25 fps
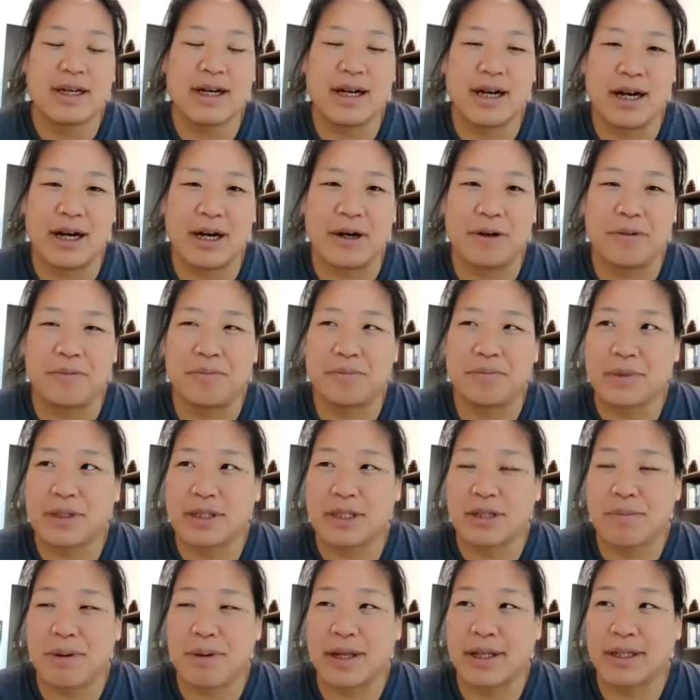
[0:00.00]

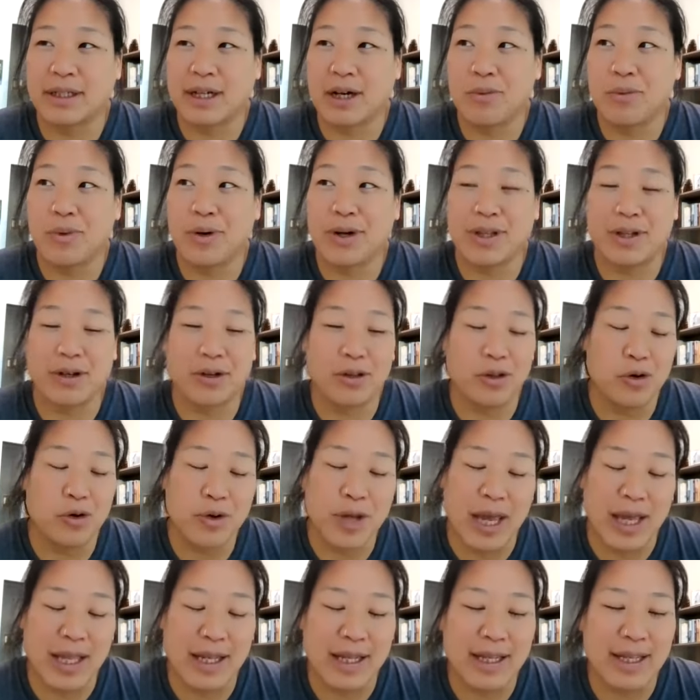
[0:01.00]
Depending on where they're
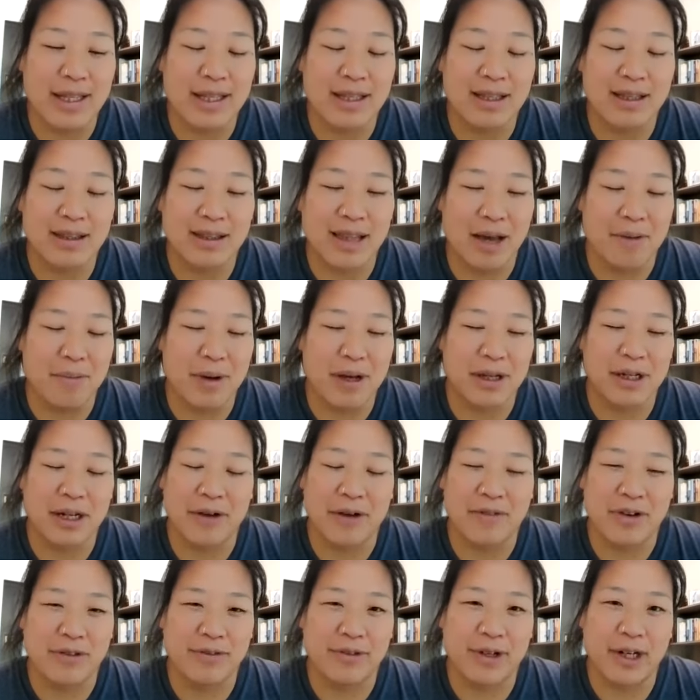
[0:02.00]
located, that might
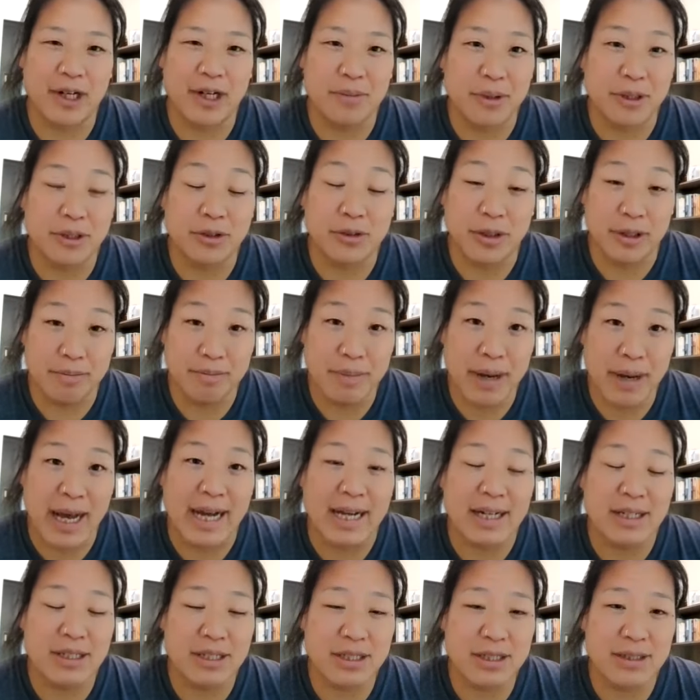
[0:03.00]
have an environmental
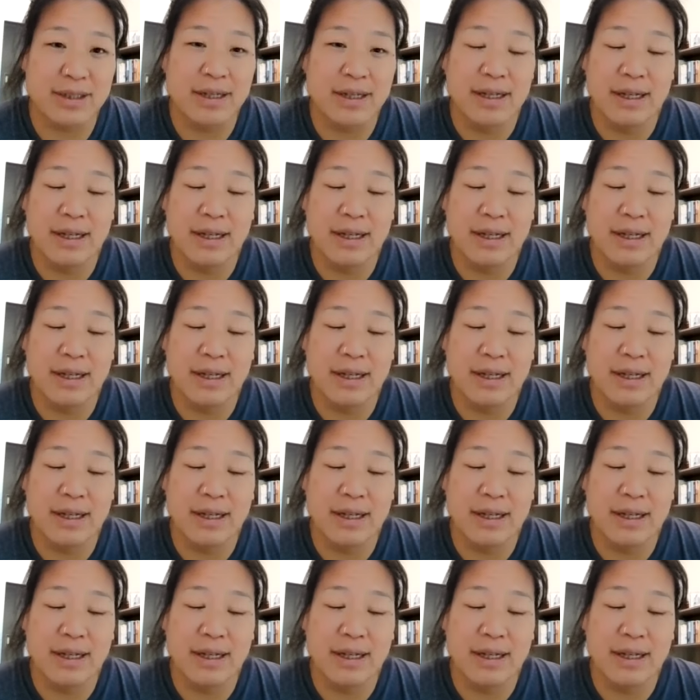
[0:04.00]
impact